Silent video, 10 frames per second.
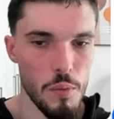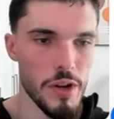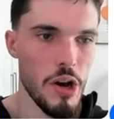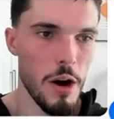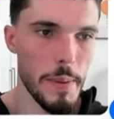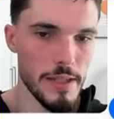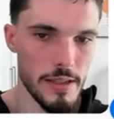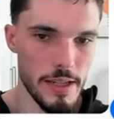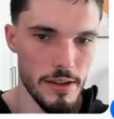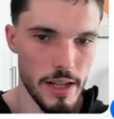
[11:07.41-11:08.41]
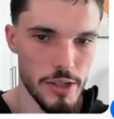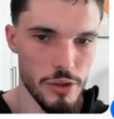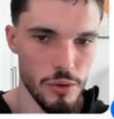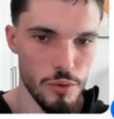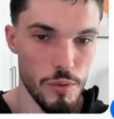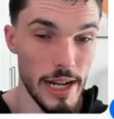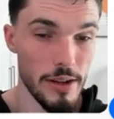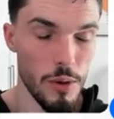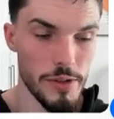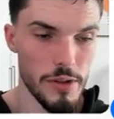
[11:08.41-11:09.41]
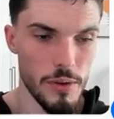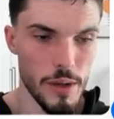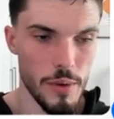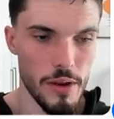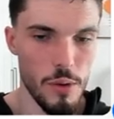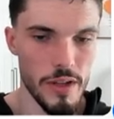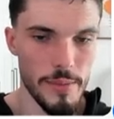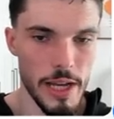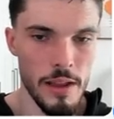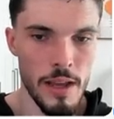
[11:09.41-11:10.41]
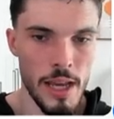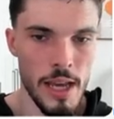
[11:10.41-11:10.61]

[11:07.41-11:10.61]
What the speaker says: I wouldn't hop into this unless you really know what you're doing with cold email,